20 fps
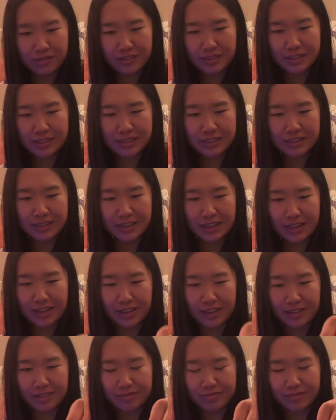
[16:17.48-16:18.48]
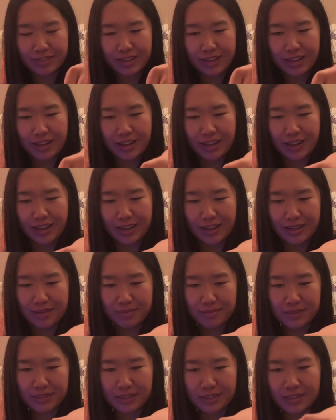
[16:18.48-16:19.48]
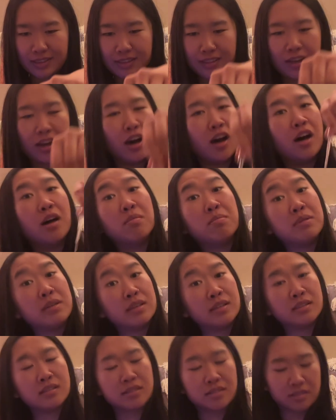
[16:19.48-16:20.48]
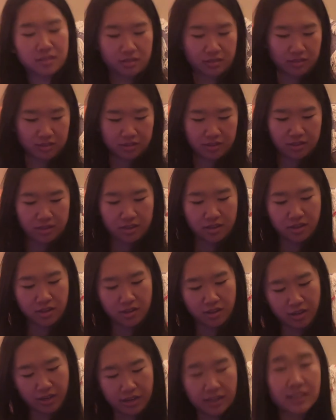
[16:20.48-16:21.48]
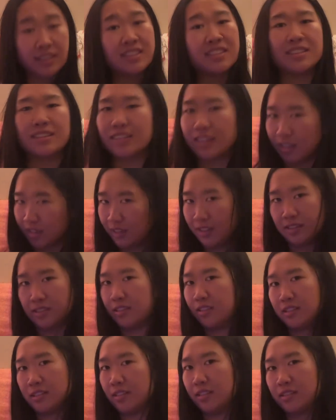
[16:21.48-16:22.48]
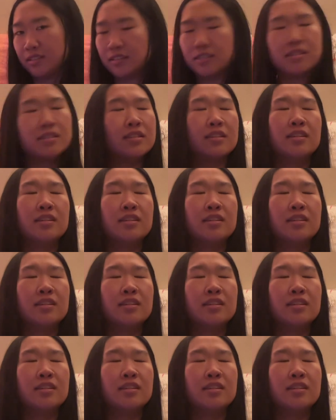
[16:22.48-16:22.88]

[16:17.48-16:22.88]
to say? I am just a hobbyist and a scientist.